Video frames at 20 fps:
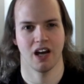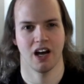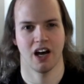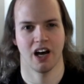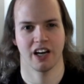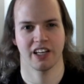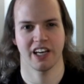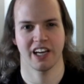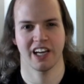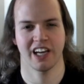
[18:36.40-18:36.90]

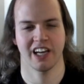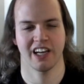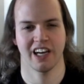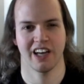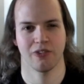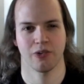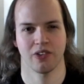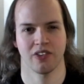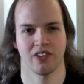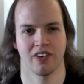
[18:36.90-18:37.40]
kicking
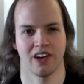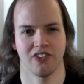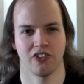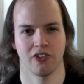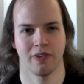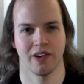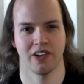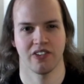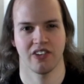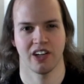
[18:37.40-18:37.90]
ass with their
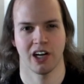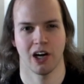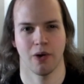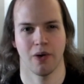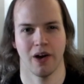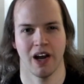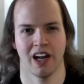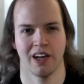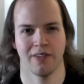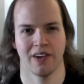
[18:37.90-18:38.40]
instruments.
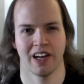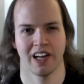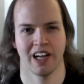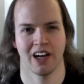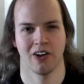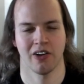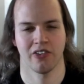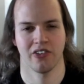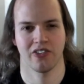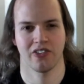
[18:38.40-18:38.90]
Eddie Van
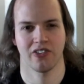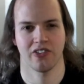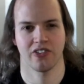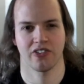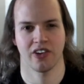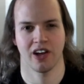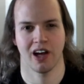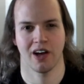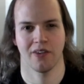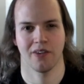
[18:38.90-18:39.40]
Halen is just
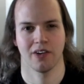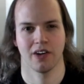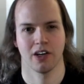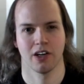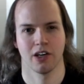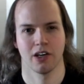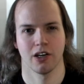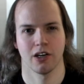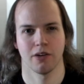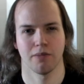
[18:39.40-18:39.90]

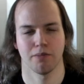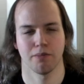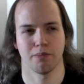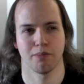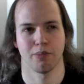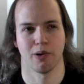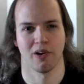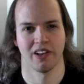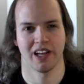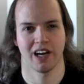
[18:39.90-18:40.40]

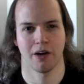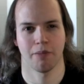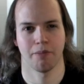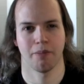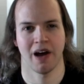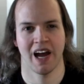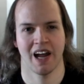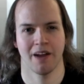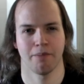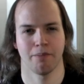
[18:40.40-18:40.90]
pulling out
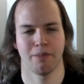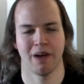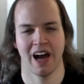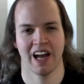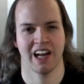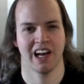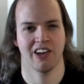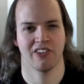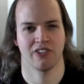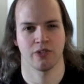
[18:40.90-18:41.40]

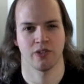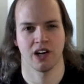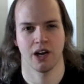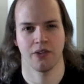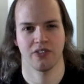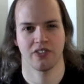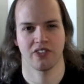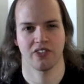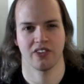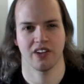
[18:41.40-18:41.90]
badass
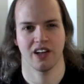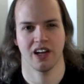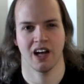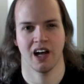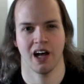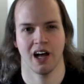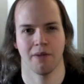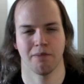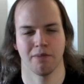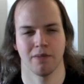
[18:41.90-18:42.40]

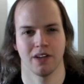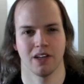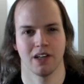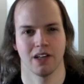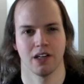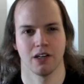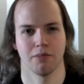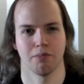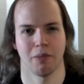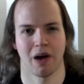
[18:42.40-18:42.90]
riffs.
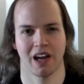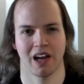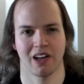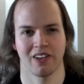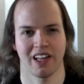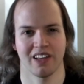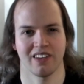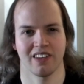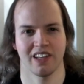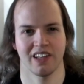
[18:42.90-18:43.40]
Michael
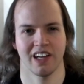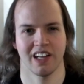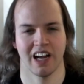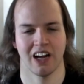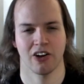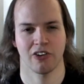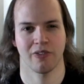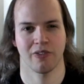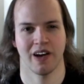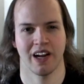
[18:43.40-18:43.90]
Anthony and
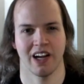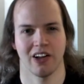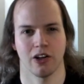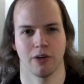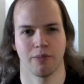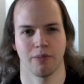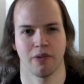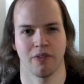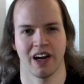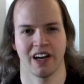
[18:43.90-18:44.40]
Alex Van
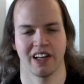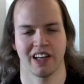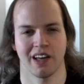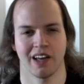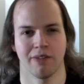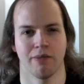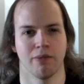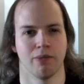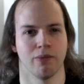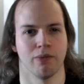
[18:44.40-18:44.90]
Halen providing
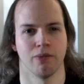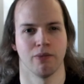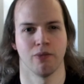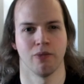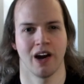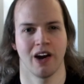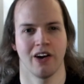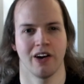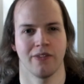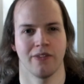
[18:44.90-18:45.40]
a
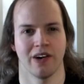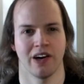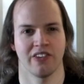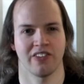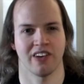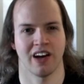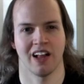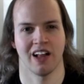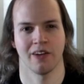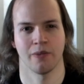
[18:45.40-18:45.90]
very, very
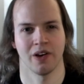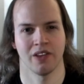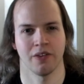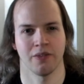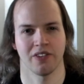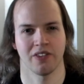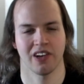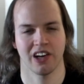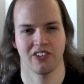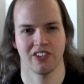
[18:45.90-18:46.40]
solid rhythm
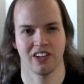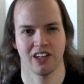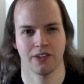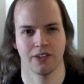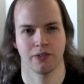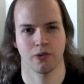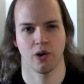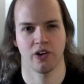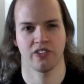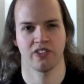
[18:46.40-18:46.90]
section. Of
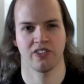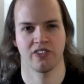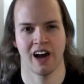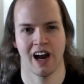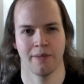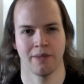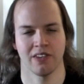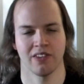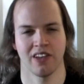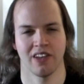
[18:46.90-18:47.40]
course,
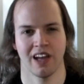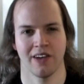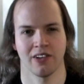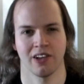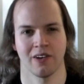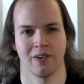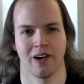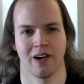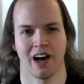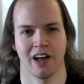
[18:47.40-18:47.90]
Diamond David
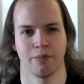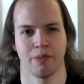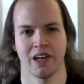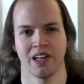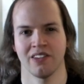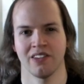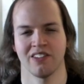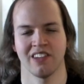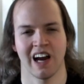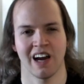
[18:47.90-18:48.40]
Lee Roth
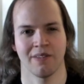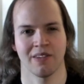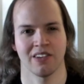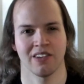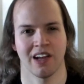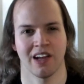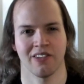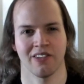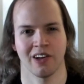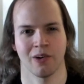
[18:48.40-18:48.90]
being Diamond
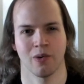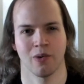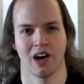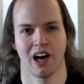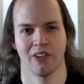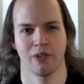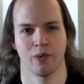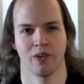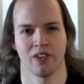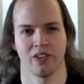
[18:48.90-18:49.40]
David Lee
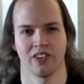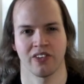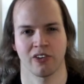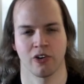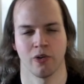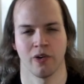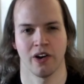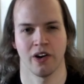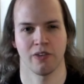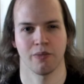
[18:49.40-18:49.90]
Roth with his
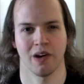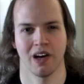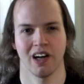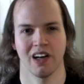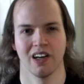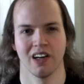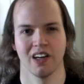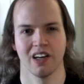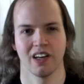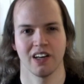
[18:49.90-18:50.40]
charisma,
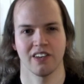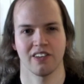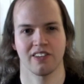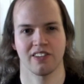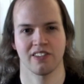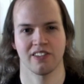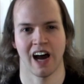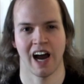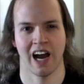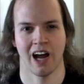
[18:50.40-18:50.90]

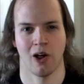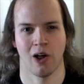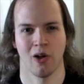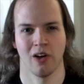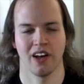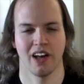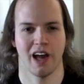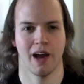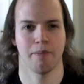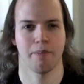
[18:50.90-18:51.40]
style,
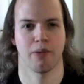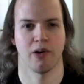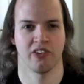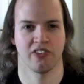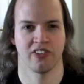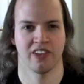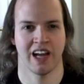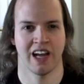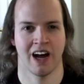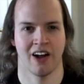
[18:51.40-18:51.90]
and
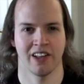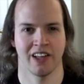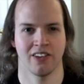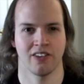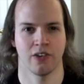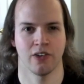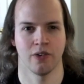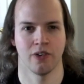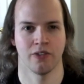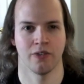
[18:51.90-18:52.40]
personality
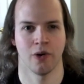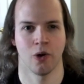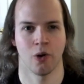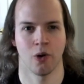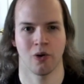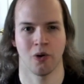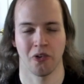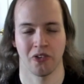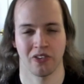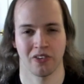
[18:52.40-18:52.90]
to his
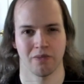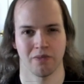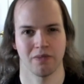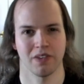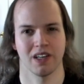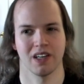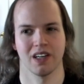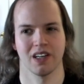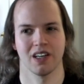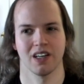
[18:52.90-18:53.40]
vocals.
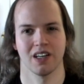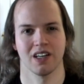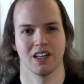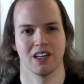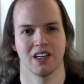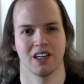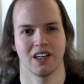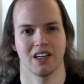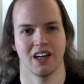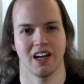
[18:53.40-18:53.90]

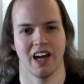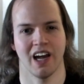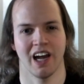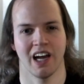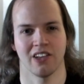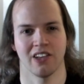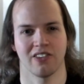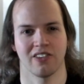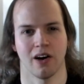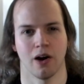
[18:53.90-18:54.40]

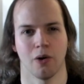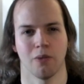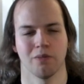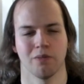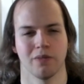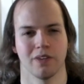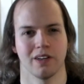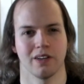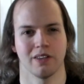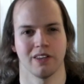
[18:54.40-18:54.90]
And so,
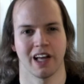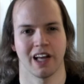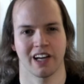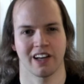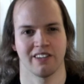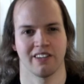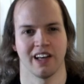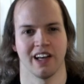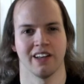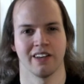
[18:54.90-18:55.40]
like I
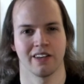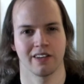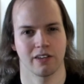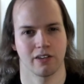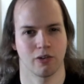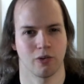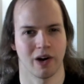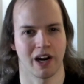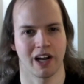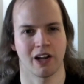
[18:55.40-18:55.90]
said,
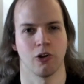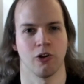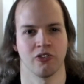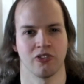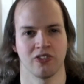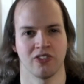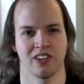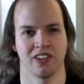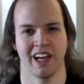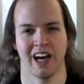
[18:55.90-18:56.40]
great
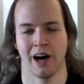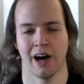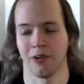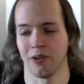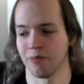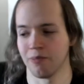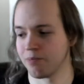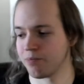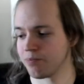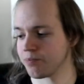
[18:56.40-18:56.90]
closer to the
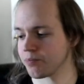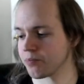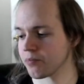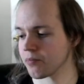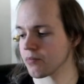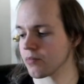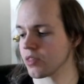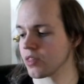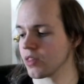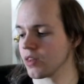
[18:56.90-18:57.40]
album.
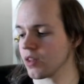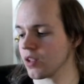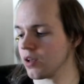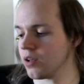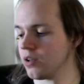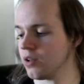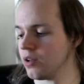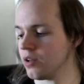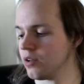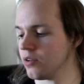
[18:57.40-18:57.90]

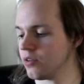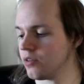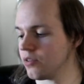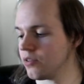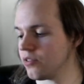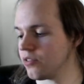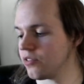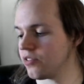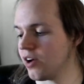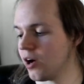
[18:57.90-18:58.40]

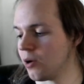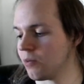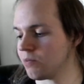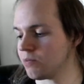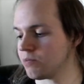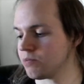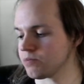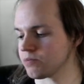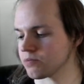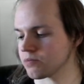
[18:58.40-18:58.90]
So,
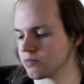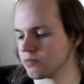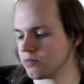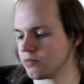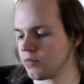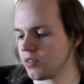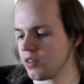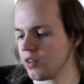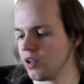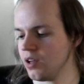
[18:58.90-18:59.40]

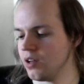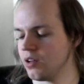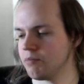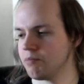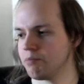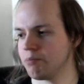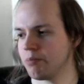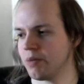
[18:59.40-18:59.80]
my